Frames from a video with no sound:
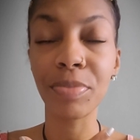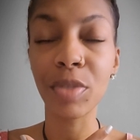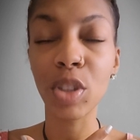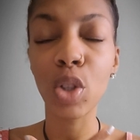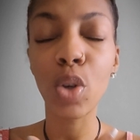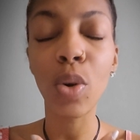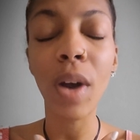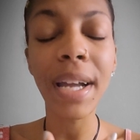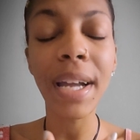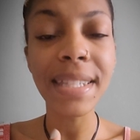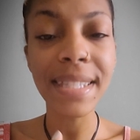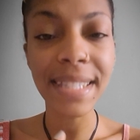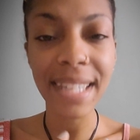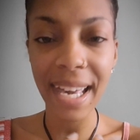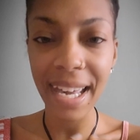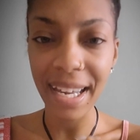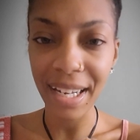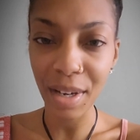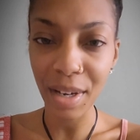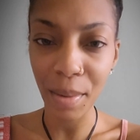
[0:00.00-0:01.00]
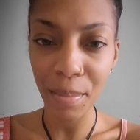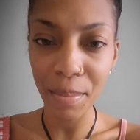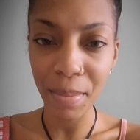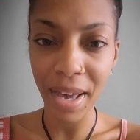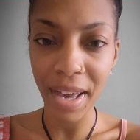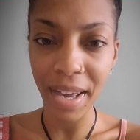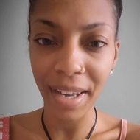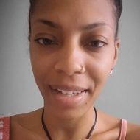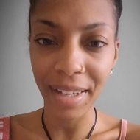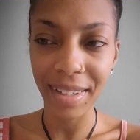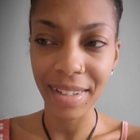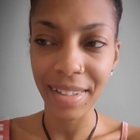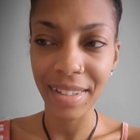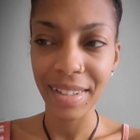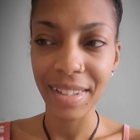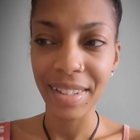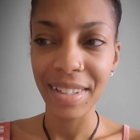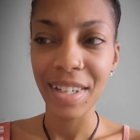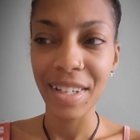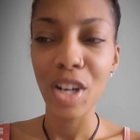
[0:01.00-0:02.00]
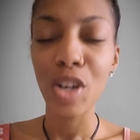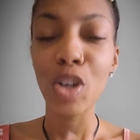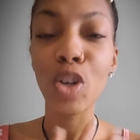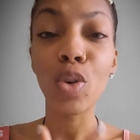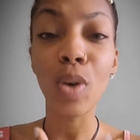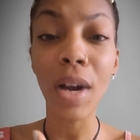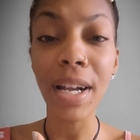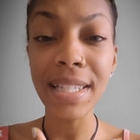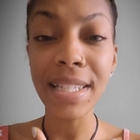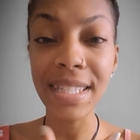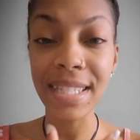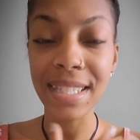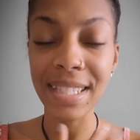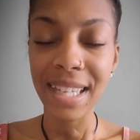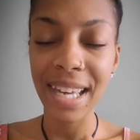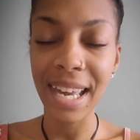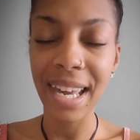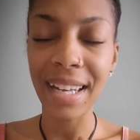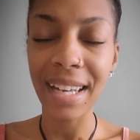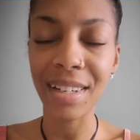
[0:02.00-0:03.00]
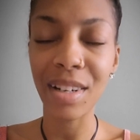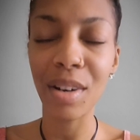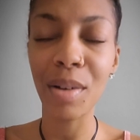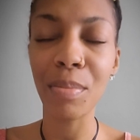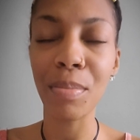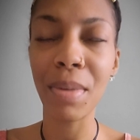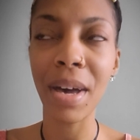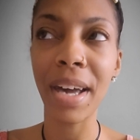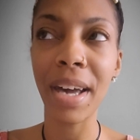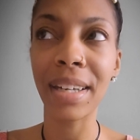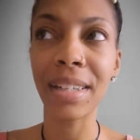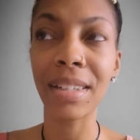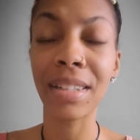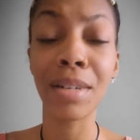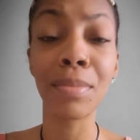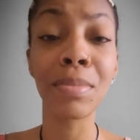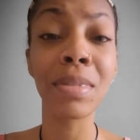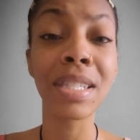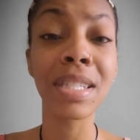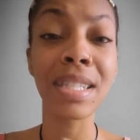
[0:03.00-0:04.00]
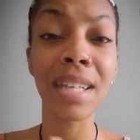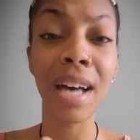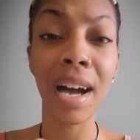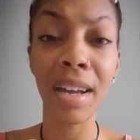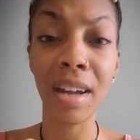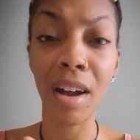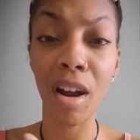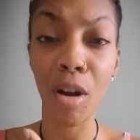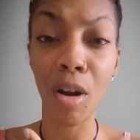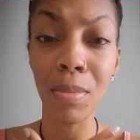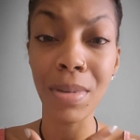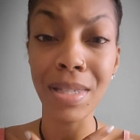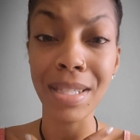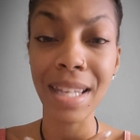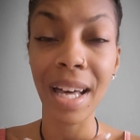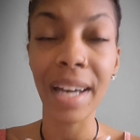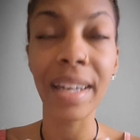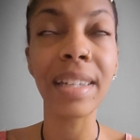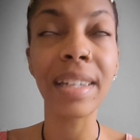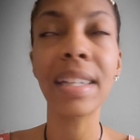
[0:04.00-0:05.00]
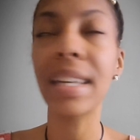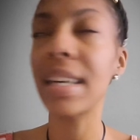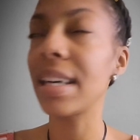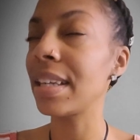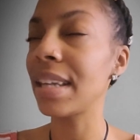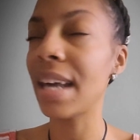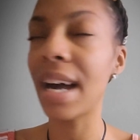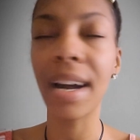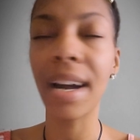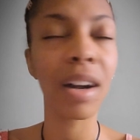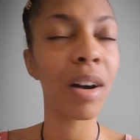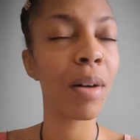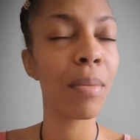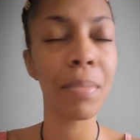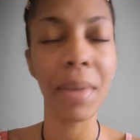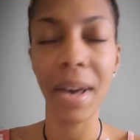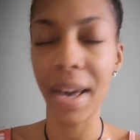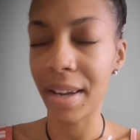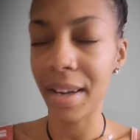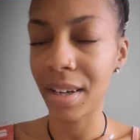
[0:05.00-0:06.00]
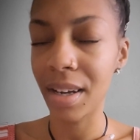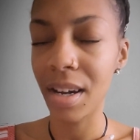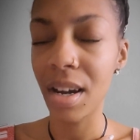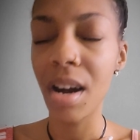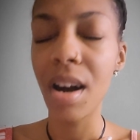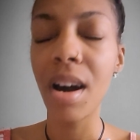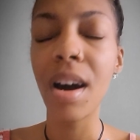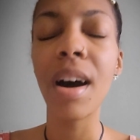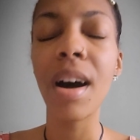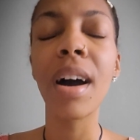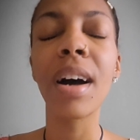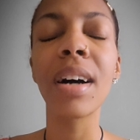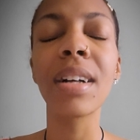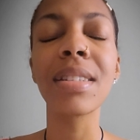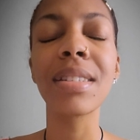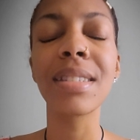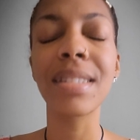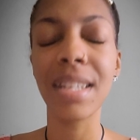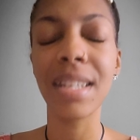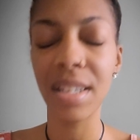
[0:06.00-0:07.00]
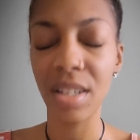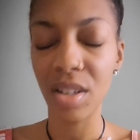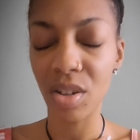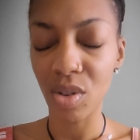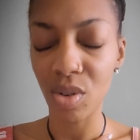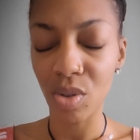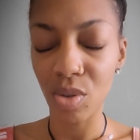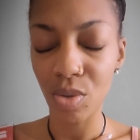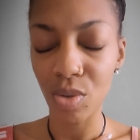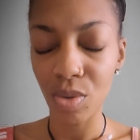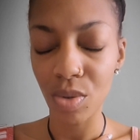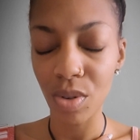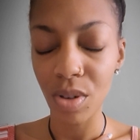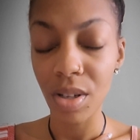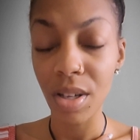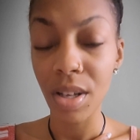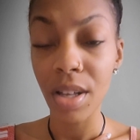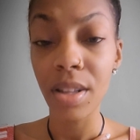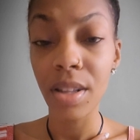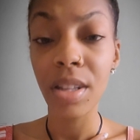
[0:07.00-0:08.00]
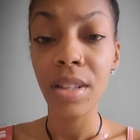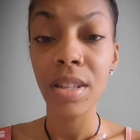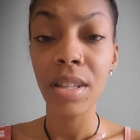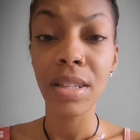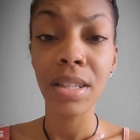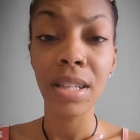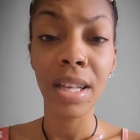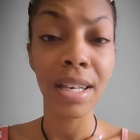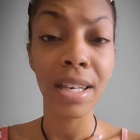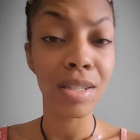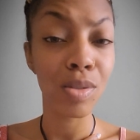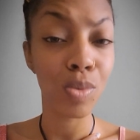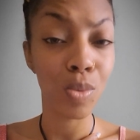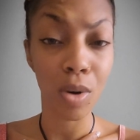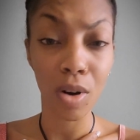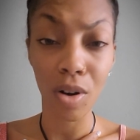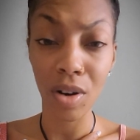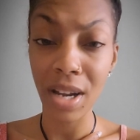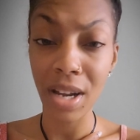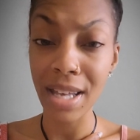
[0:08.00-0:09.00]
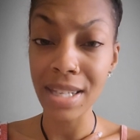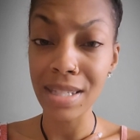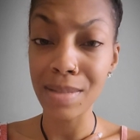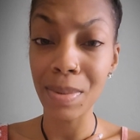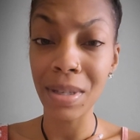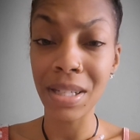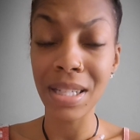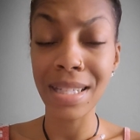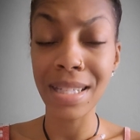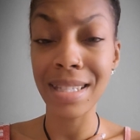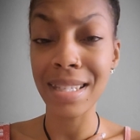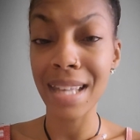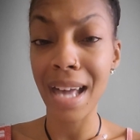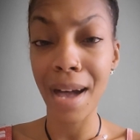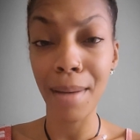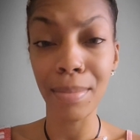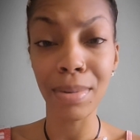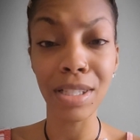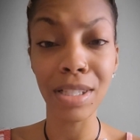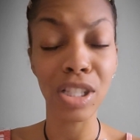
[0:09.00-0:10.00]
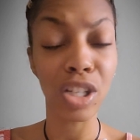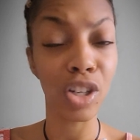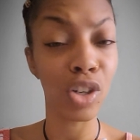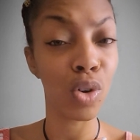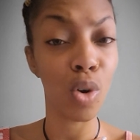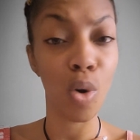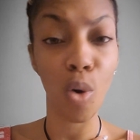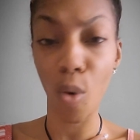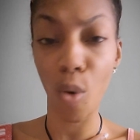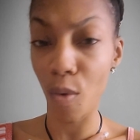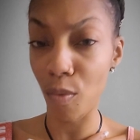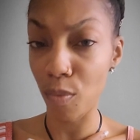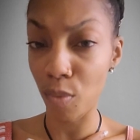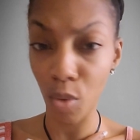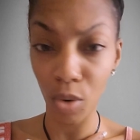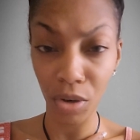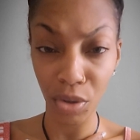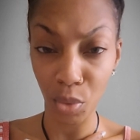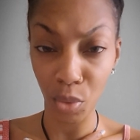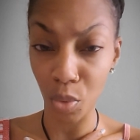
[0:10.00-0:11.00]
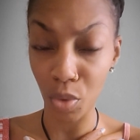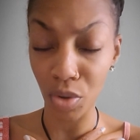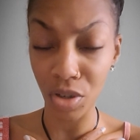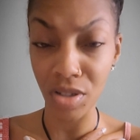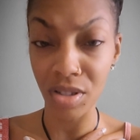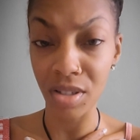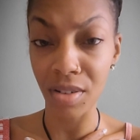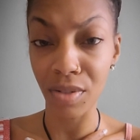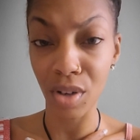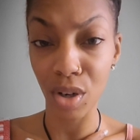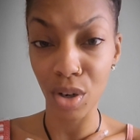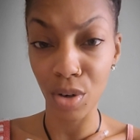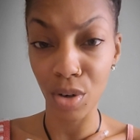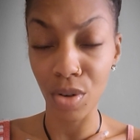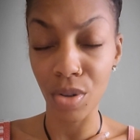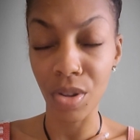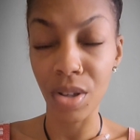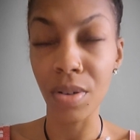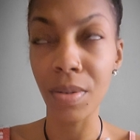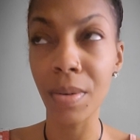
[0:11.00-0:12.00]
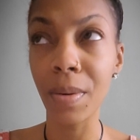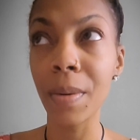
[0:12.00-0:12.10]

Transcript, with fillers: Christ can't come back. Christ can't come back. The Messiah, our Messiah, cannot come back until his word has been established in all four corners of the earth.